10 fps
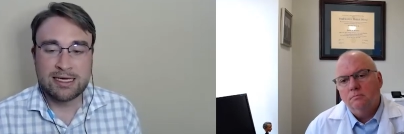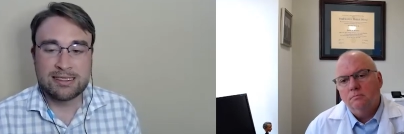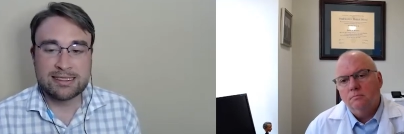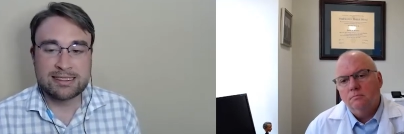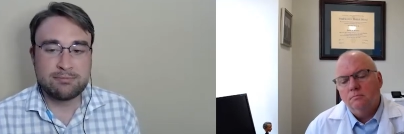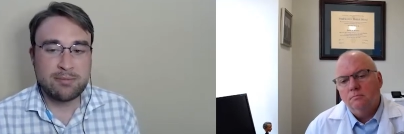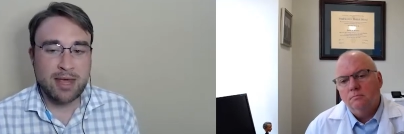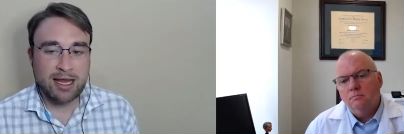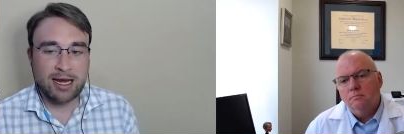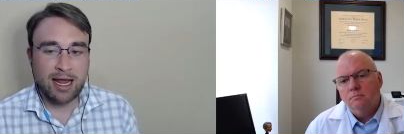Speaker 1: Does
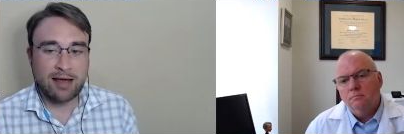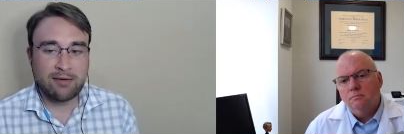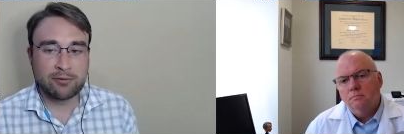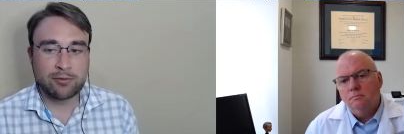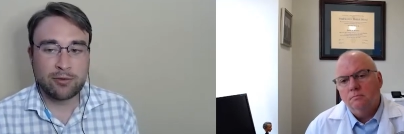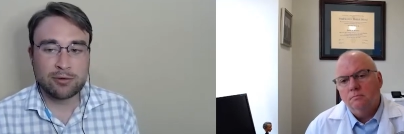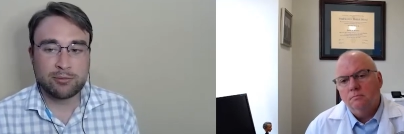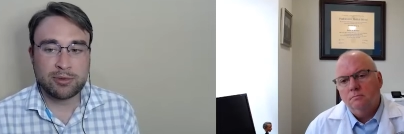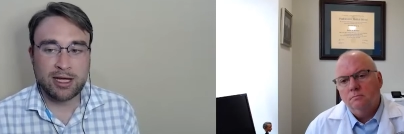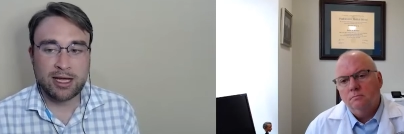MED have a role to
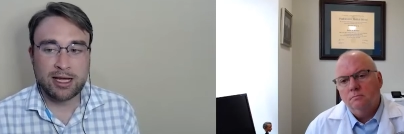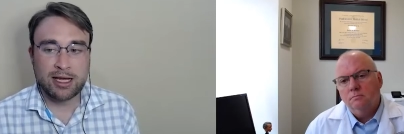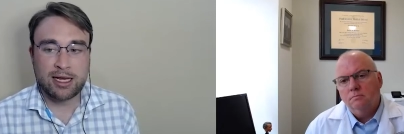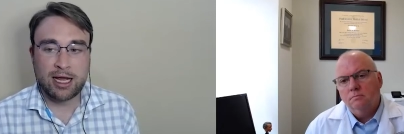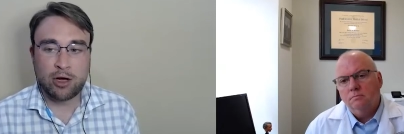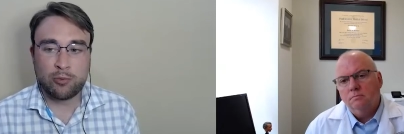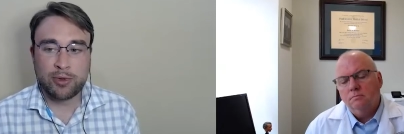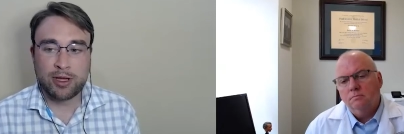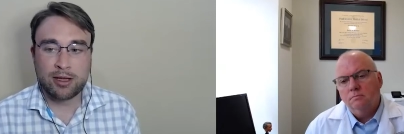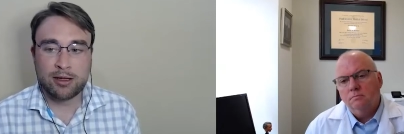play in
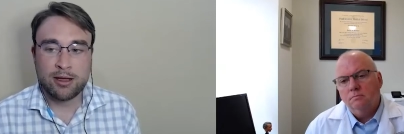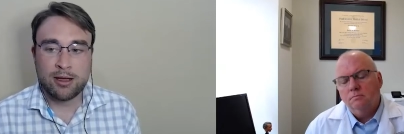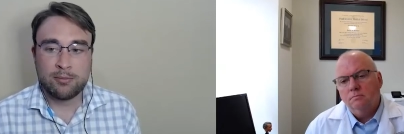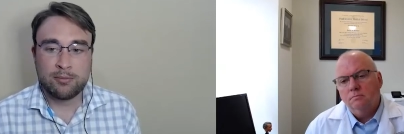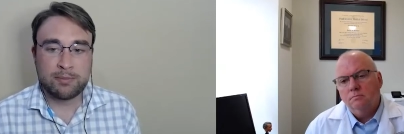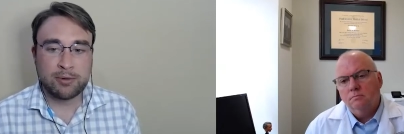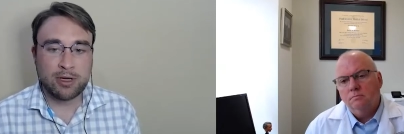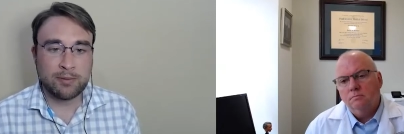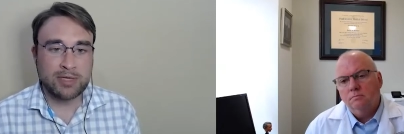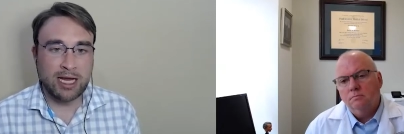helping people
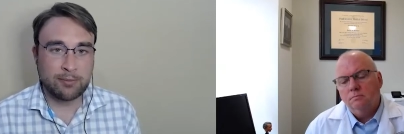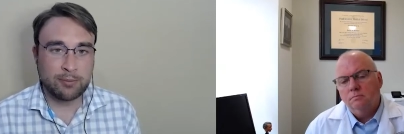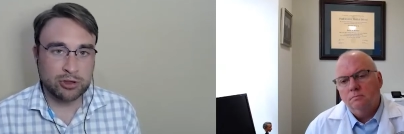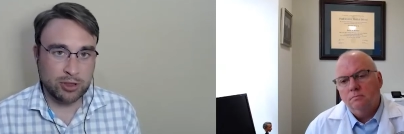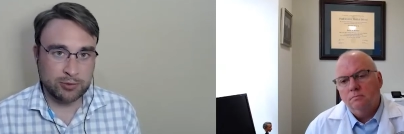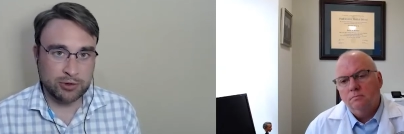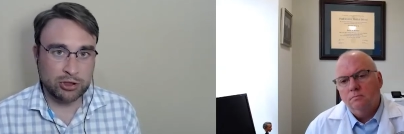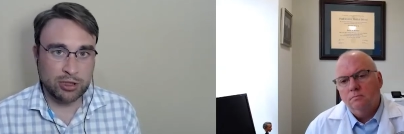obtain prescription